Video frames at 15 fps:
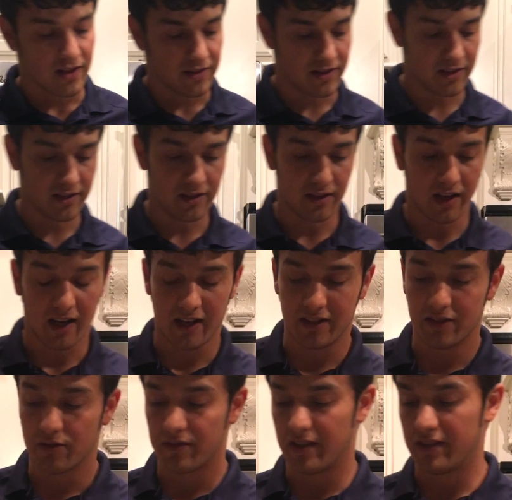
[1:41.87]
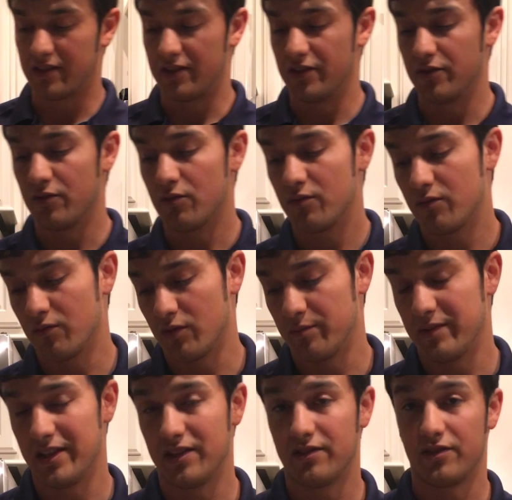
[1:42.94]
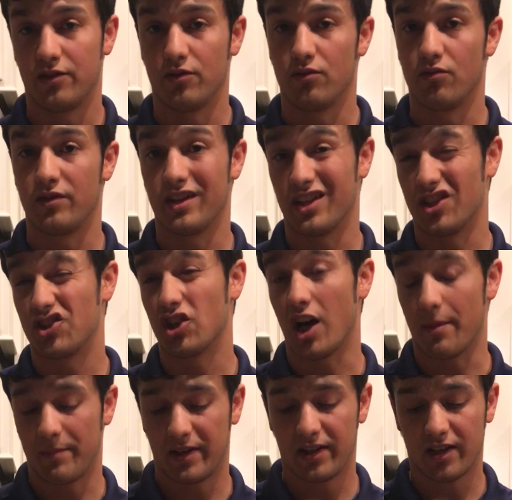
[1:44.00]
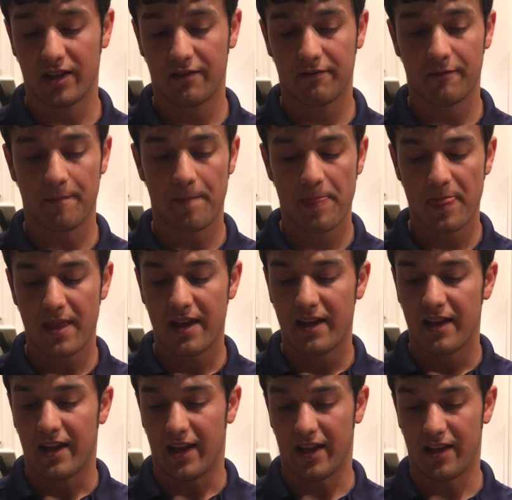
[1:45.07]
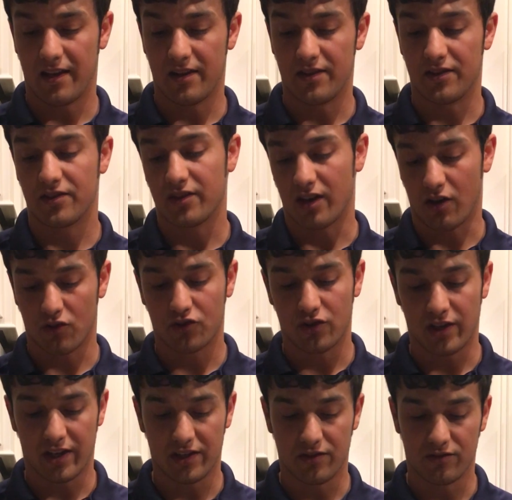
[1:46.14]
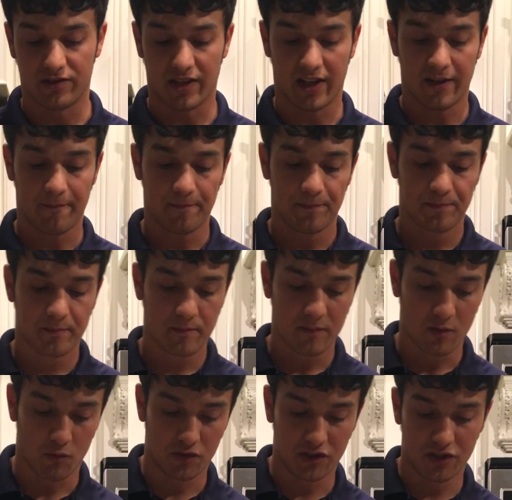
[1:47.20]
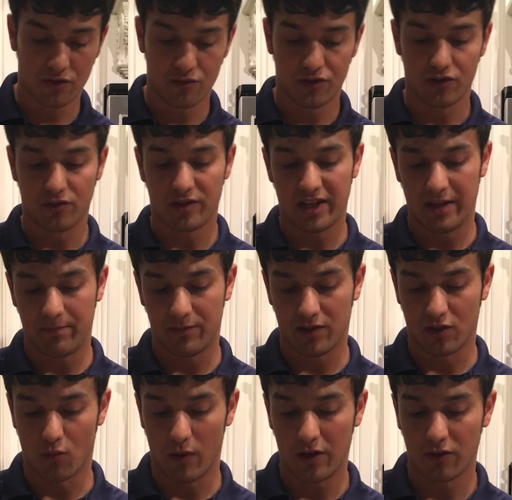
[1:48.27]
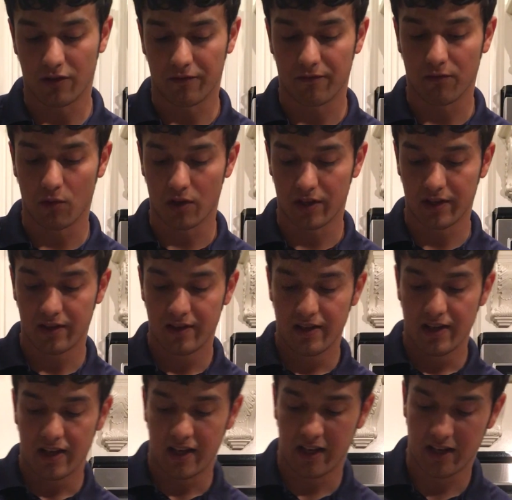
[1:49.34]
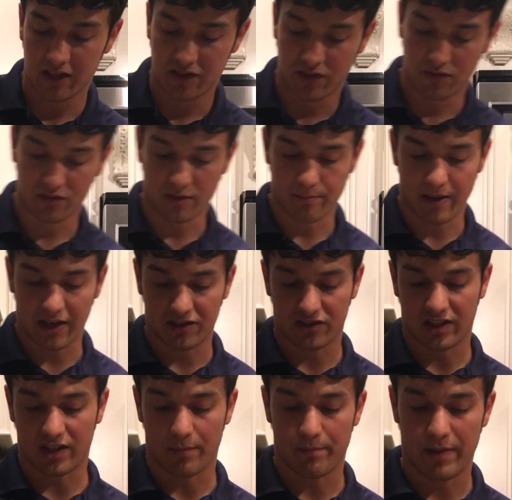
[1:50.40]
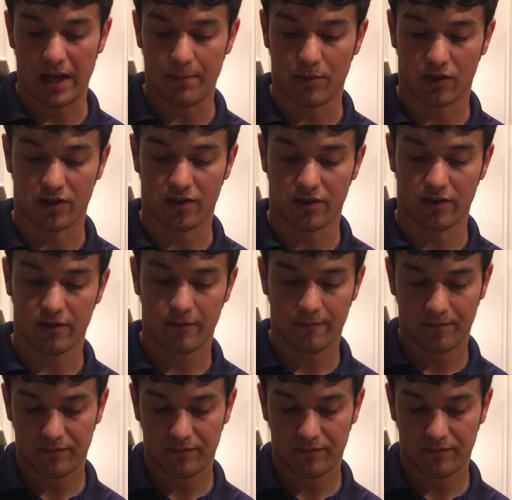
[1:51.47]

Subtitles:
The ideal thing to do would be to get a chopping knife, and I'll show you how to use that. What you do is you keep the weight on the front and actually use the back just like a paper cutter.